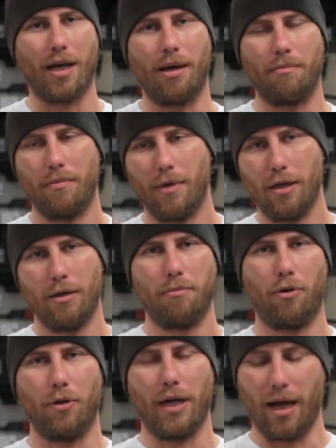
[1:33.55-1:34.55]
up,
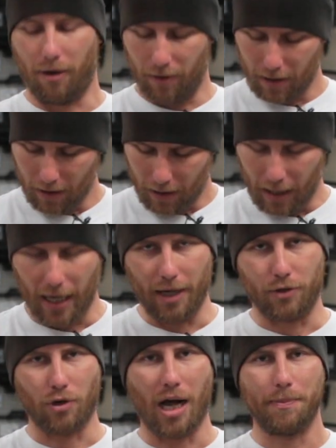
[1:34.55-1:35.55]
pull it out, and
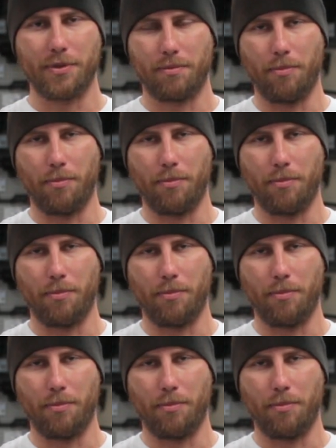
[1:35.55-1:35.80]
it drops